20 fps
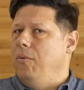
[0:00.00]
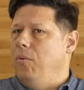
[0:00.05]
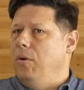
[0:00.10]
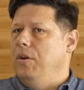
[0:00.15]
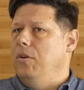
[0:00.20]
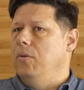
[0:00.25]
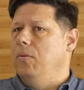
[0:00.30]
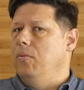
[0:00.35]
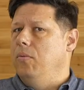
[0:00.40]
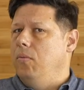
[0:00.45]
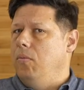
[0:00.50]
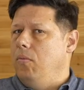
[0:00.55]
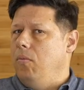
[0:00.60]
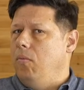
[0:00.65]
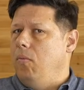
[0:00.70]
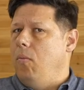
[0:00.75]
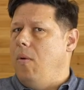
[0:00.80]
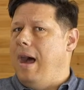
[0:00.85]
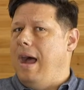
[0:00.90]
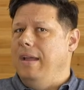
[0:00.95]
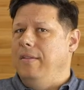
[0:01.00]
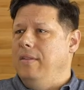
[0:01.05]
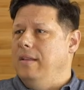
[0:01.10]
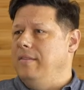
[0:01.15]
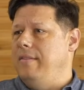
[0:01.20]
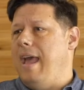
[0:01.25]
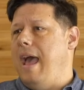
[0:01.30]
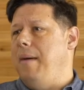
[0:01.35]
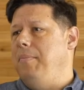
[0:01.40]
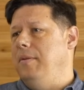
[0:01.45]
I wonder why
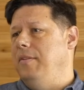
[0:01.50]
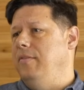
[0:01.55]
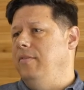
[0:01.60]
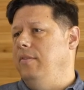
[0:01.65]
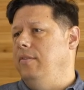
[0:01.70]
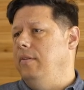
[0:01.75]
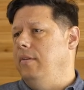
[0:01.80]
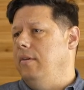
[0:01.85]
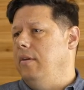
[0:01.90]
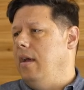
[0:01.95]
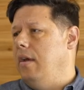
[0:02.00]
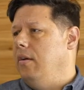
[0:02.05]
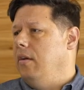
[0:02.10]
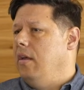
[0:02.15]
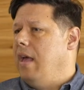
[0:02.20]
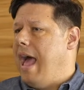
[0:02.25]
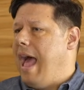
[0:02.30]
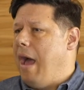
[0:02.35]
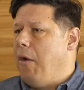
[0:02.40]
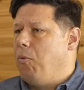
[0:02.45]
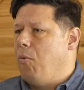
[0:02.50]
this happens wow.